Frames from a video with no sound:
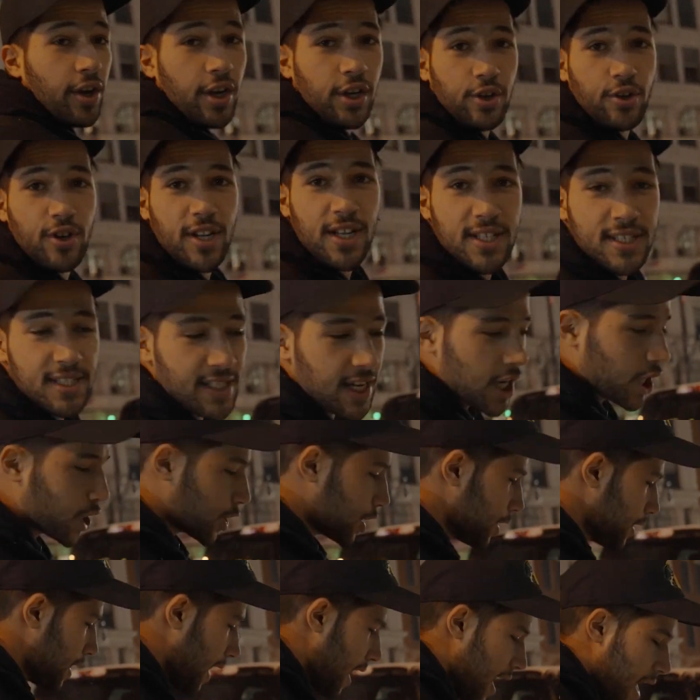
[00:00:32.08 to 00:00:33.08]
at Union
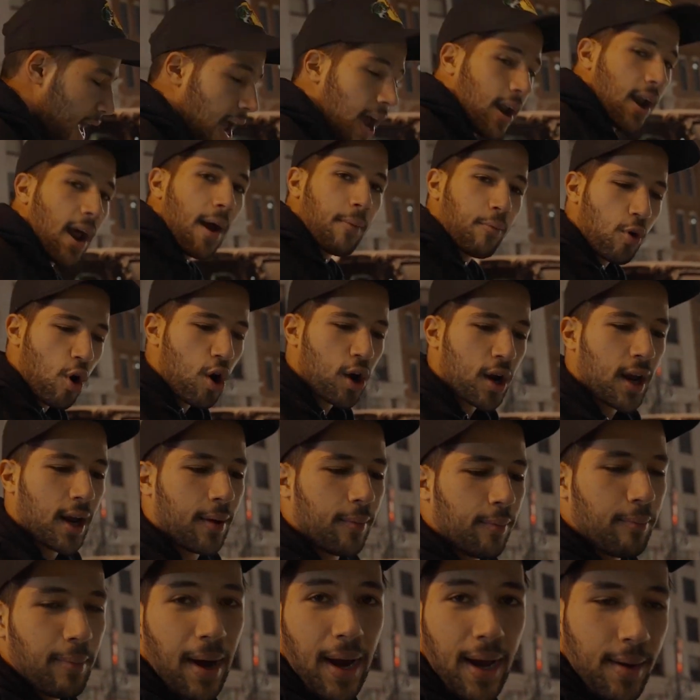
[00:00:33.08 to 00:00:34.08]
Station and I'm
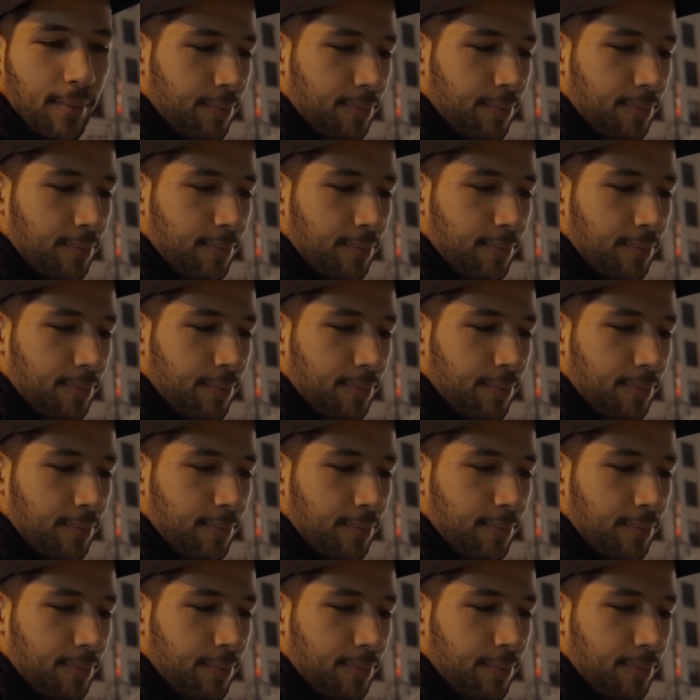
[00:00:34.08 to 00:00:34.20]
rocking my,